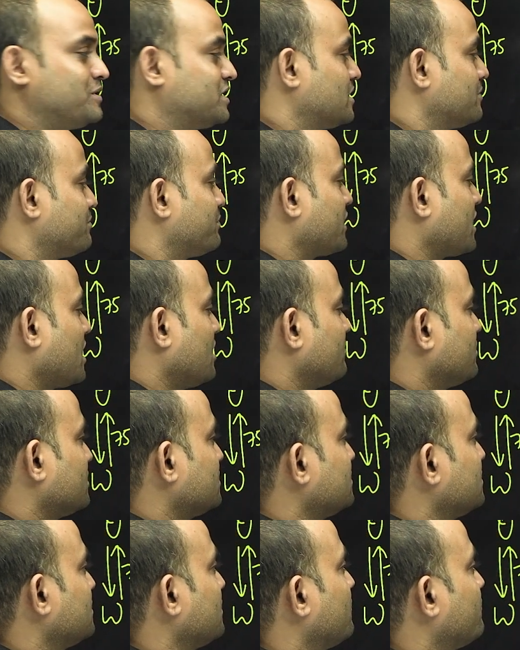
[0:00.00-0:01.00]
per hour,
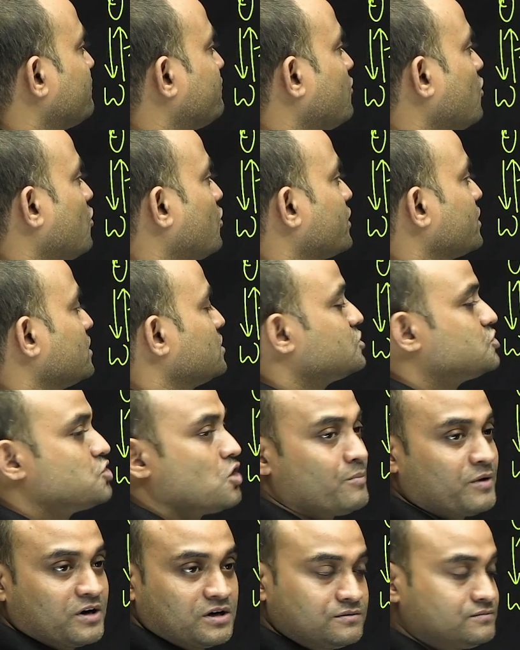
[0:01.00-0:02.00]
for
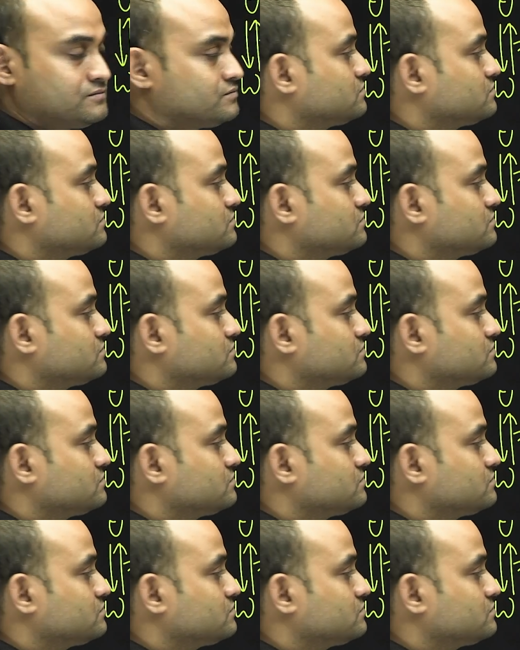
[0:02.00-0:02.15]
Yeoman,